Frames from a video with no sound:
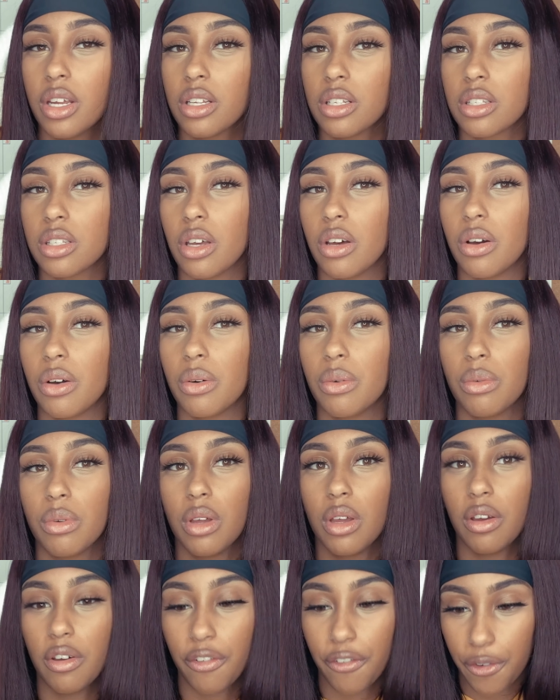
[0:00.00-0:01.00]
So
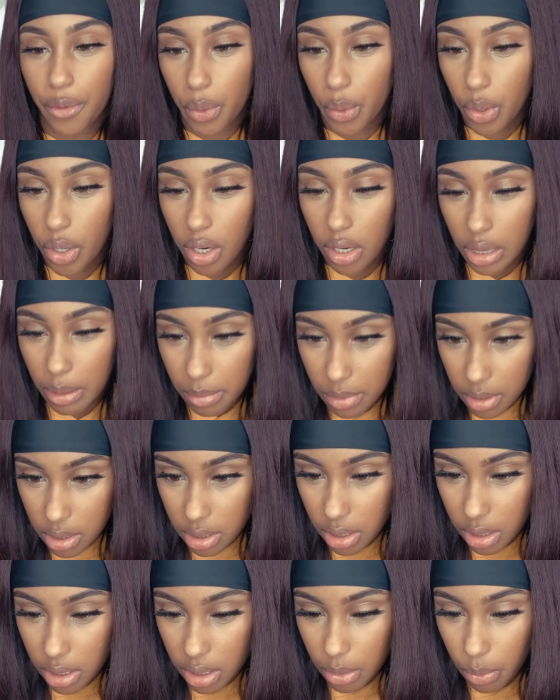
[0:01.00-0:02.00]
for, let me
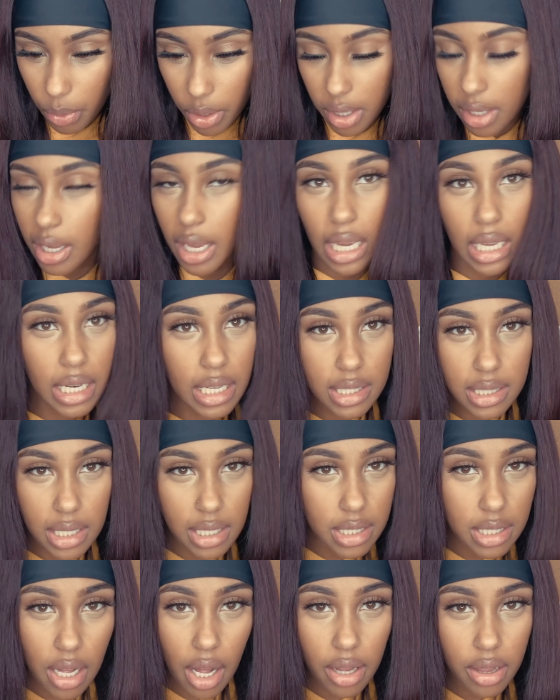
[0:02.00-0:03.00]
see, what,
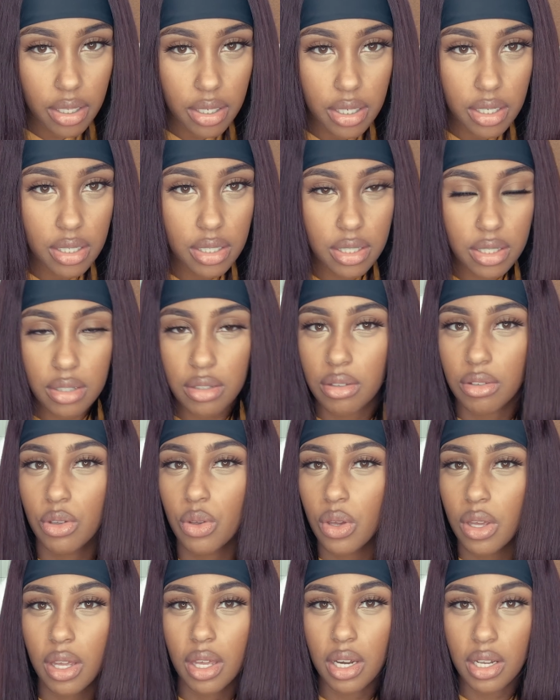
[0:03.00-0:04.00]
$86, you
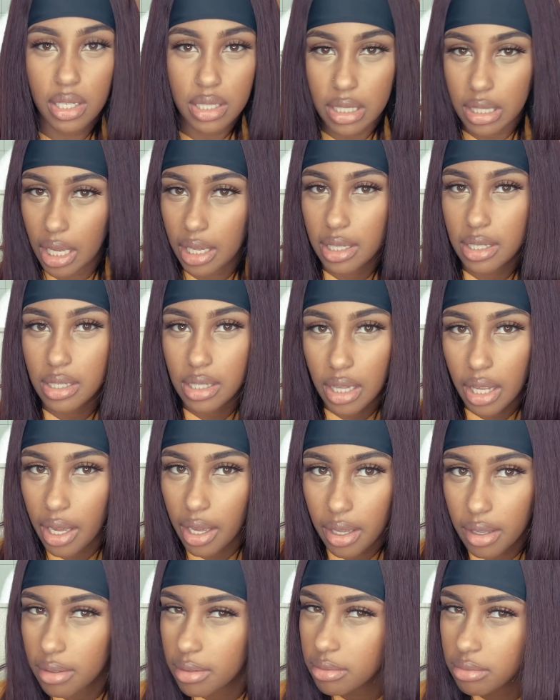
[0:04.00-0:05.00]
can get a slight
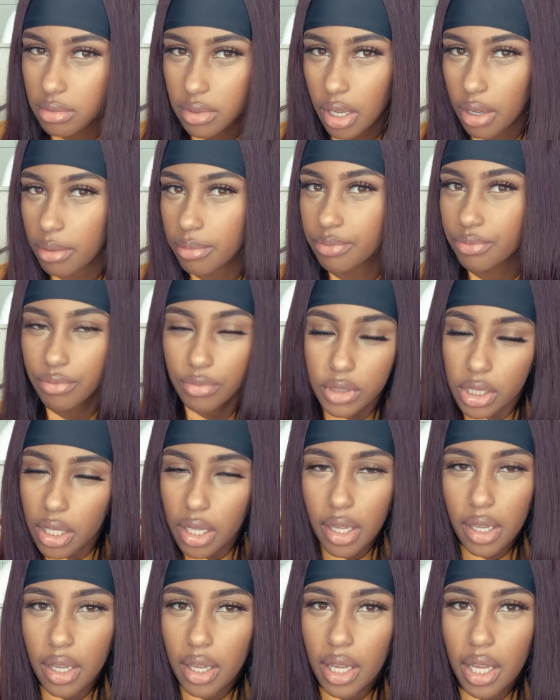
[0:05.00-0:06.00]
sleigh. So
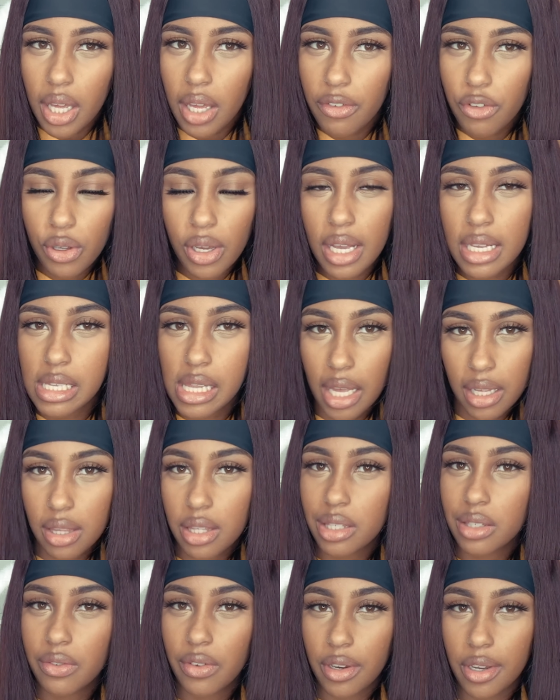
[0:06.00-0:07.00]
if you guys like
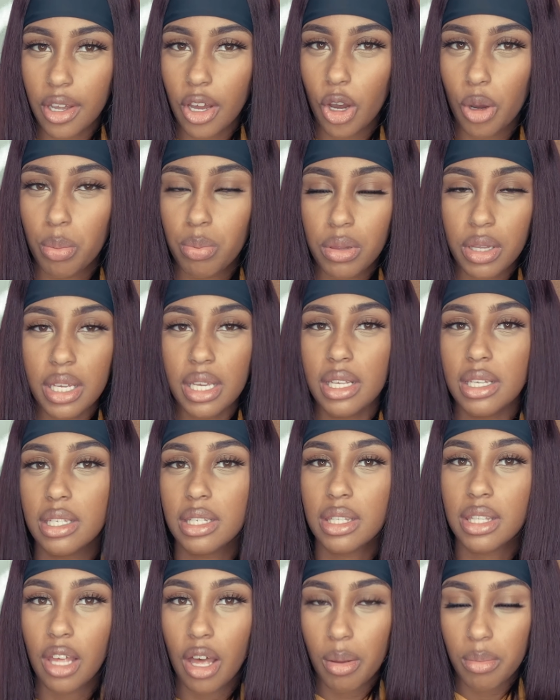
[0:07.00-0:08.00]
this video, please
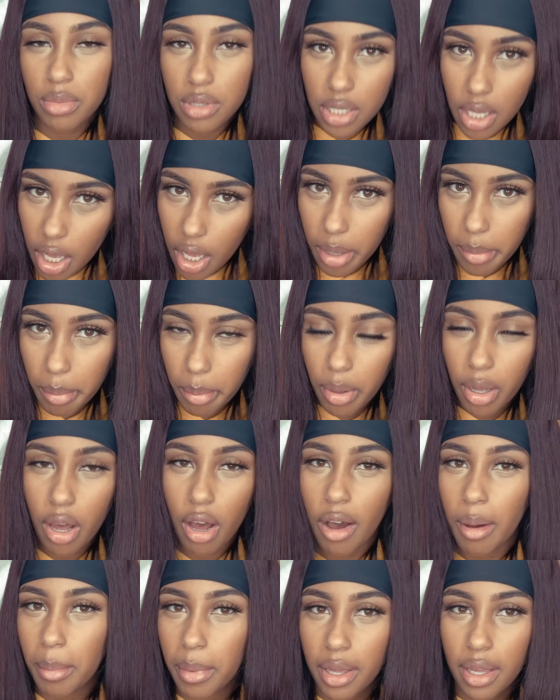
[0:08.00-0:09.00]
thumbs up,
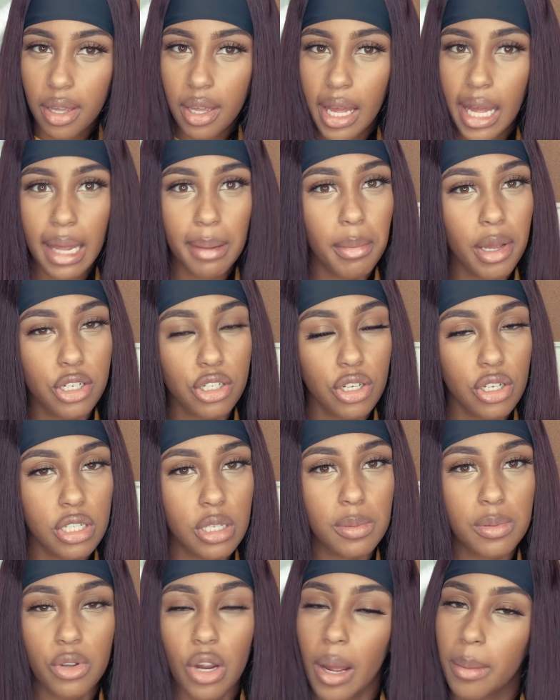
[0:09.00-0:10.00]
comment, and make sure you
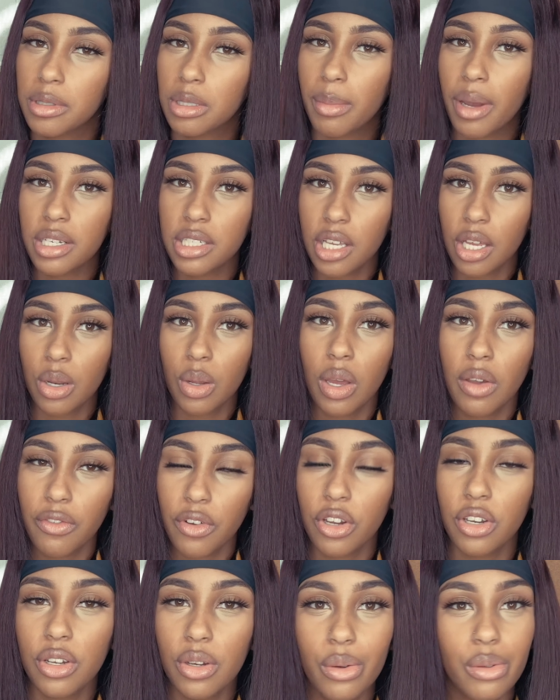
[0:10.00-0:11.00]
subscribe to my channel if
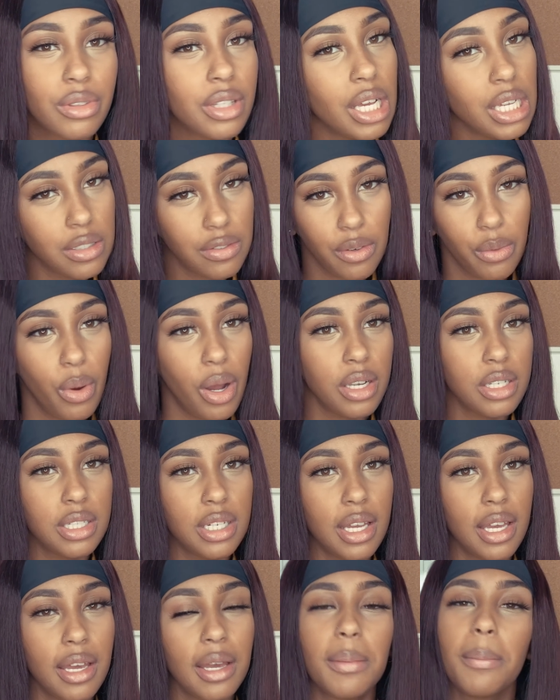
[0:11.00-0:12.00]
you're new. Thanks for
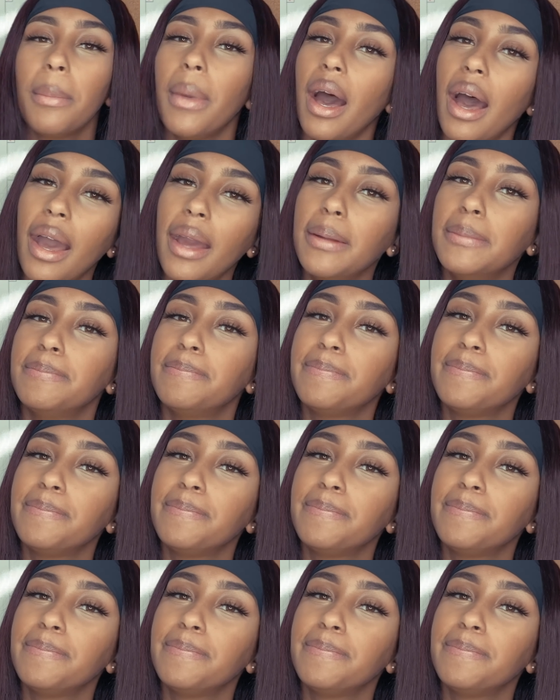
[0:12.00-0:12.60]
watching. Bye.